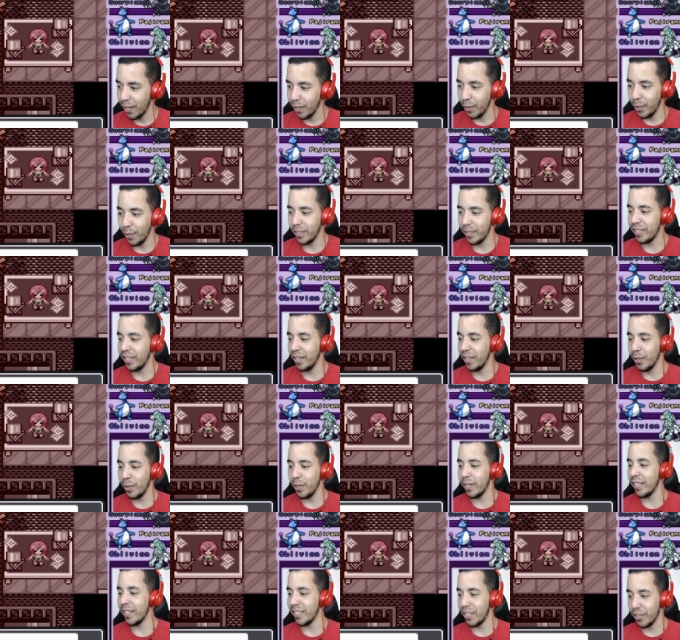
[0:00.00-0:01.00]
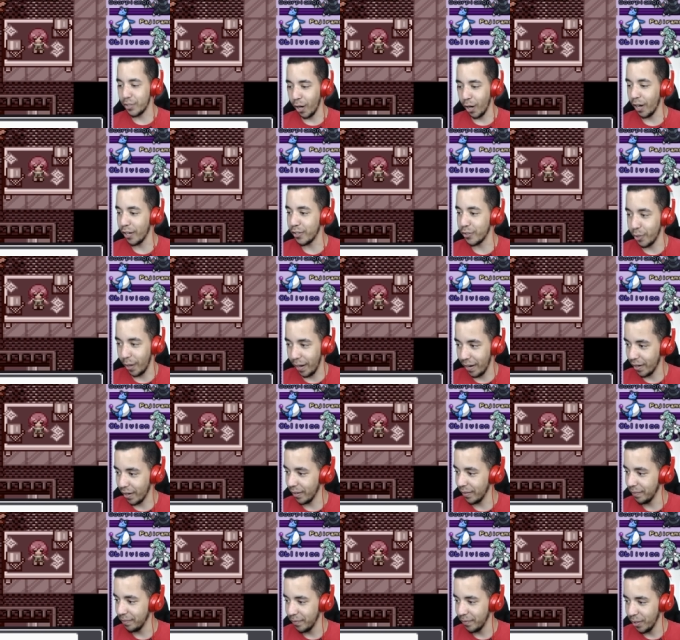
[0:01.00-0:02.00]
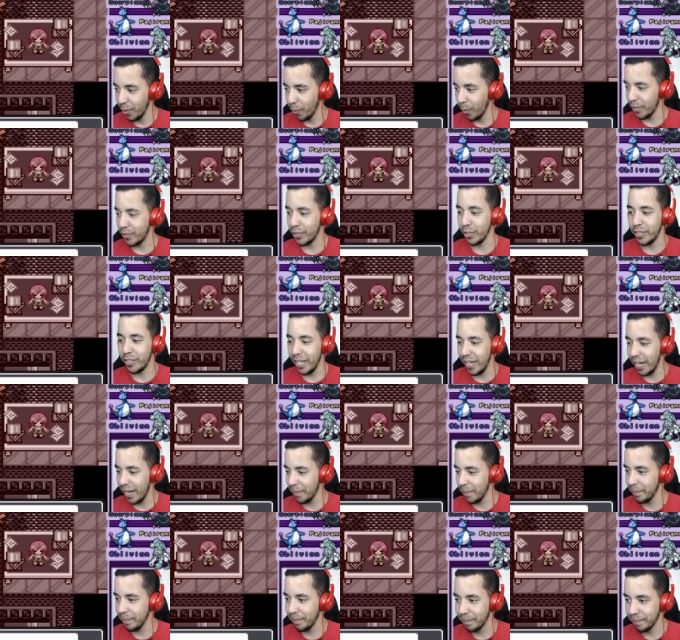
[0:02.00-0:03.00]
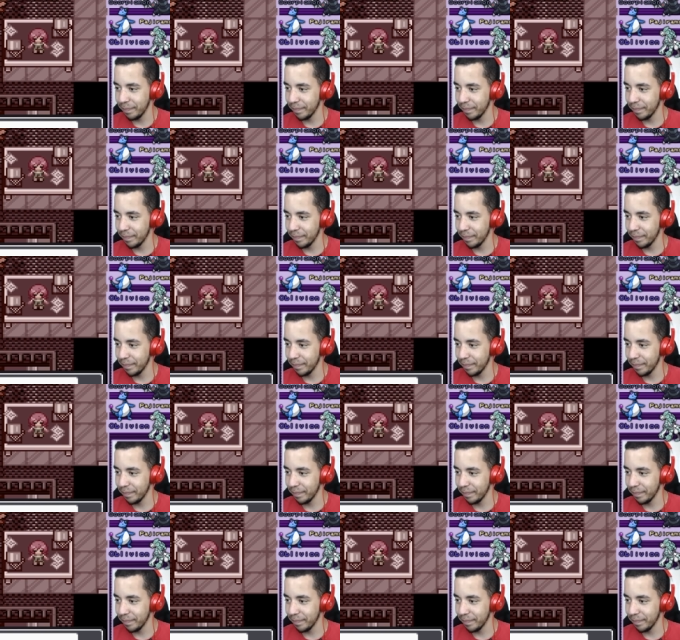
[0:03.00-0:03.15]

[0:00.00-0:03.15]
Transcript: Luna is a dark trainer. What's her team?